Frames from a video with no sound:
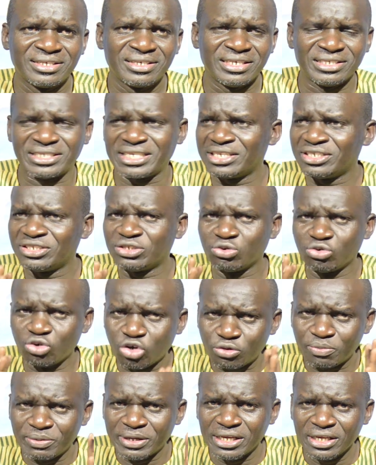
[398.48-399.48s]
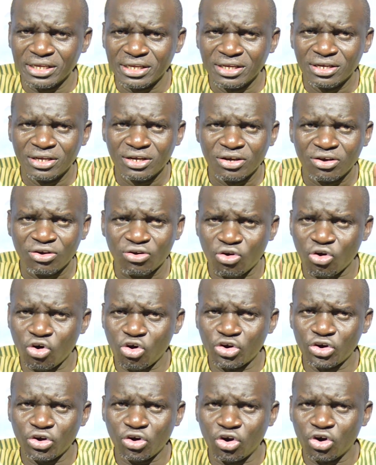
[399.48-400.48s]
He said, "Do not be
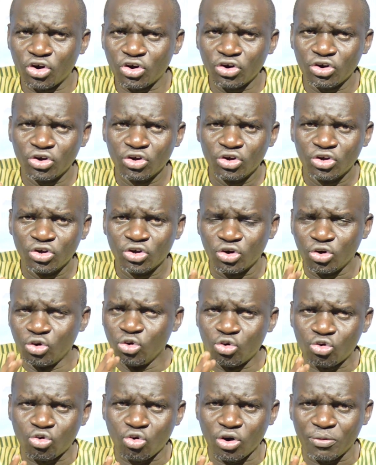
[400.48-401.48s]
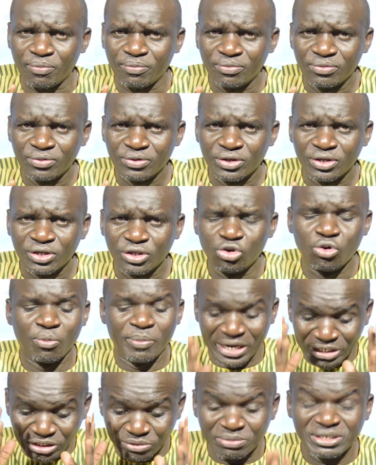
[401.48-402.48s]
cold or lukewarm. You
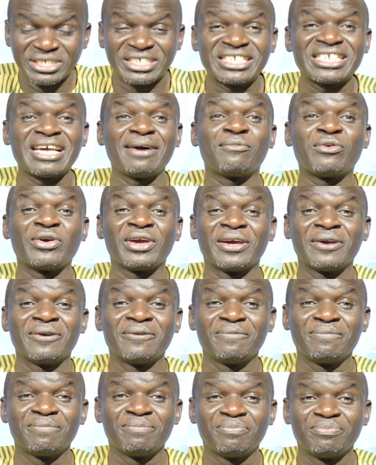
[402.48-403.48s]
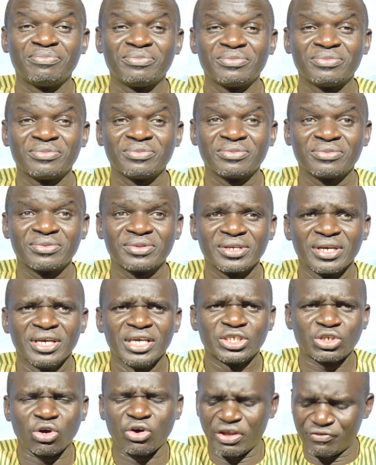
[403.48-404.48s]
must be somewhere."
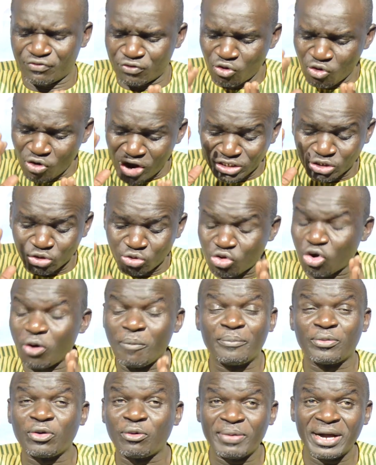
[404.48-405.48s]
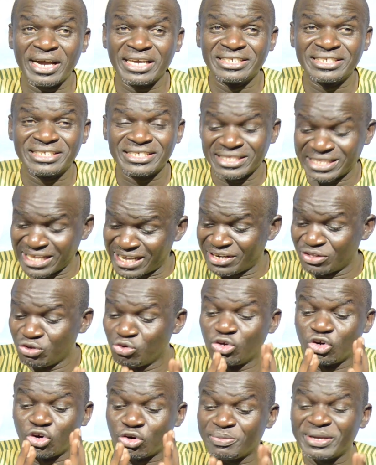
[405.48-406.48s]
So if you want to compromise, then you
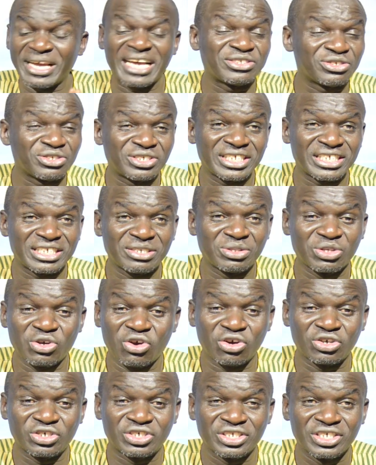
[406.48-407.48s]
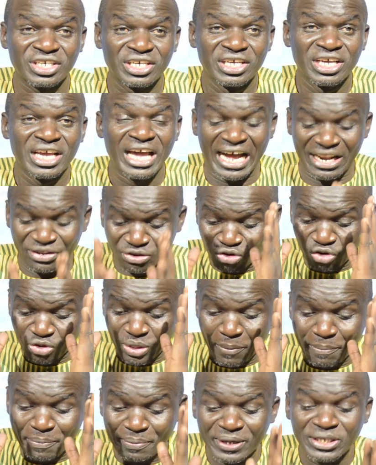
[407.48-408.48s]
will not be associated with God. And you know
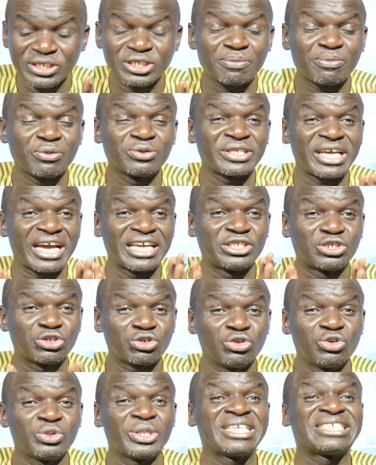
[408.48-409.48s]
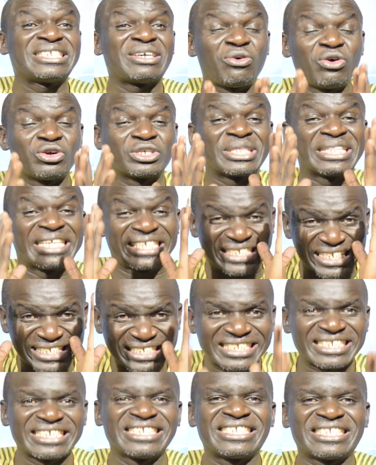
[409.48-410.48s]
the principles I told you. There's a what? There's a
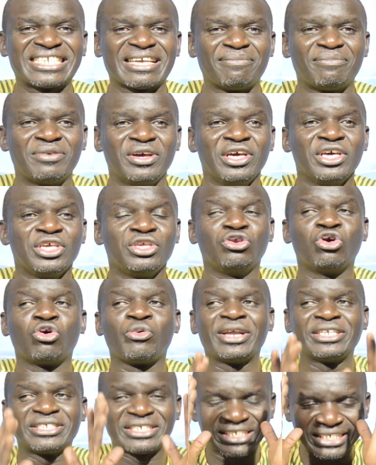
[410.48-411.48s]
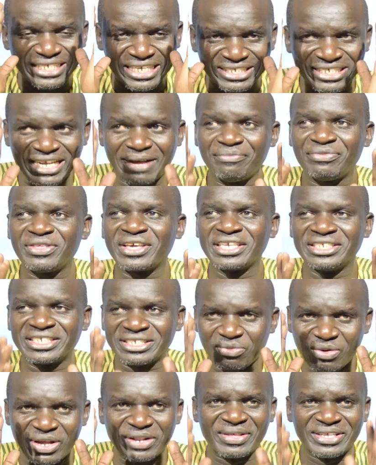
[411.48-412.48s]
system. You know when something is
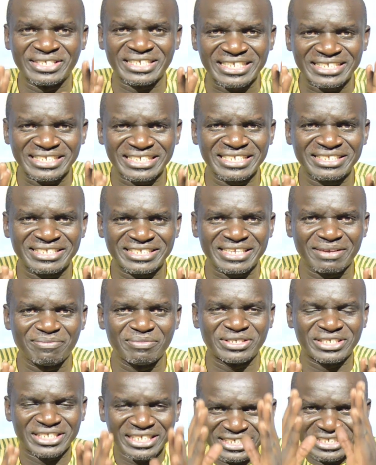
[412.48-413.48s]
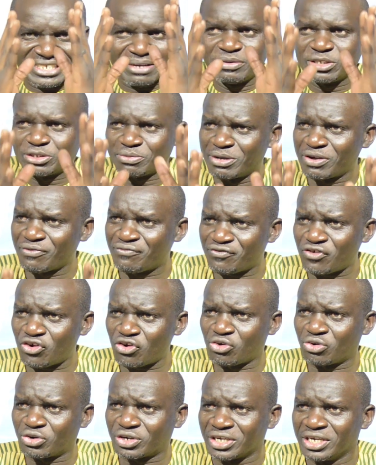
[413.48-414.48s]
when there's a system, system is being
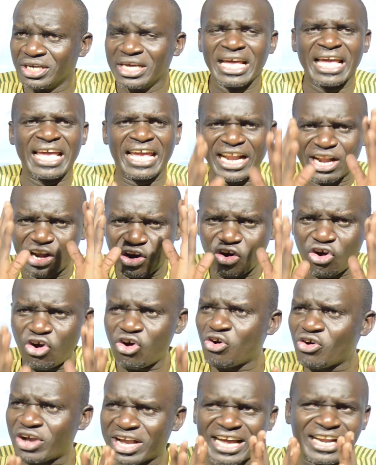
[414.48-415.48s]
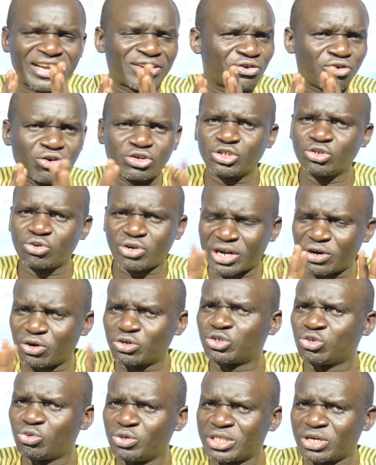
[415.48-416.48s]
followed. A law cannot you
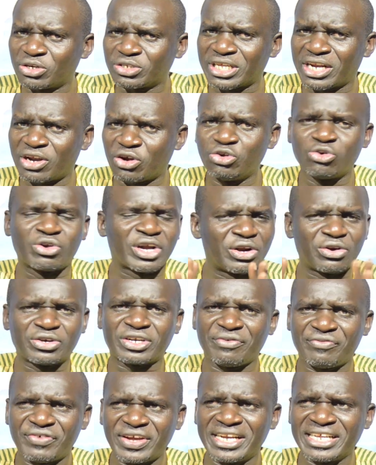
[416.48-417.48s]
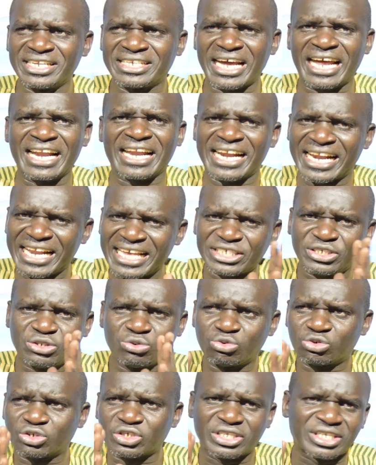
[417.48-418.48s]
cannot do without the law. You cannot evade it unless
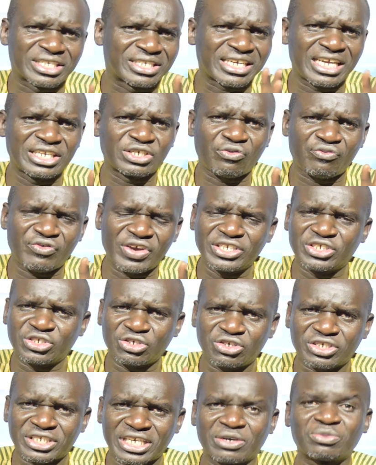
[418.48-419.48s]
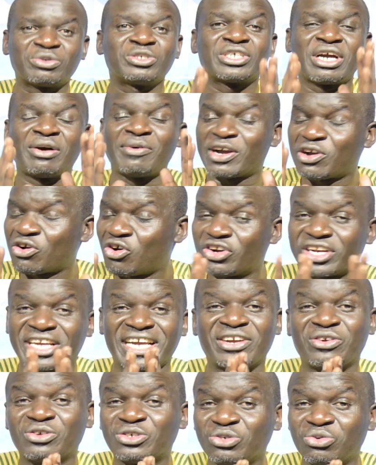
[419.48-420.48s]
you try to find shortcut, which our God
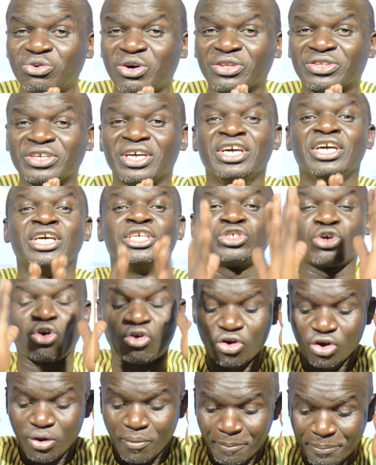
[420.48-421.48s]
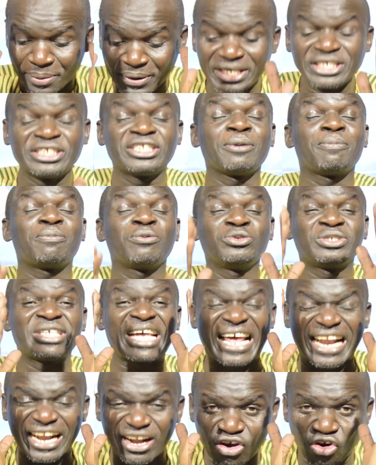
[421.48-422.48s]
cannot do us. So principles
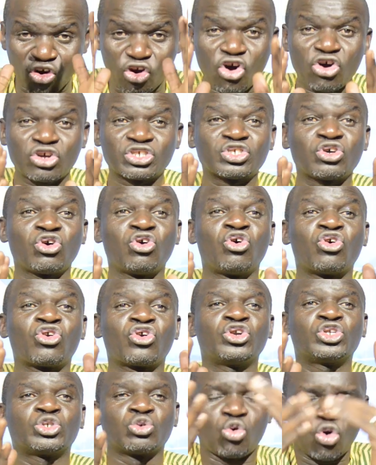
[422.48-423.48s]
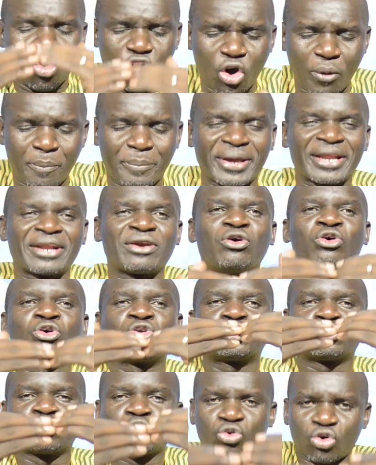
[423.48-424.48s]
are locks or to open
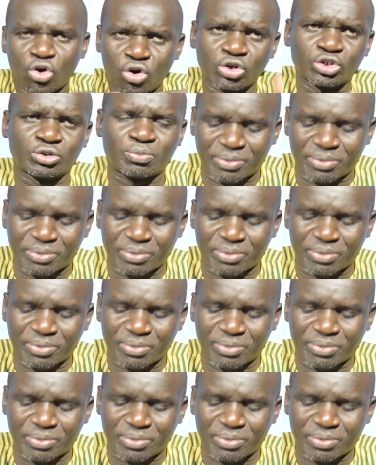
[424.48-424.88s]
or to close.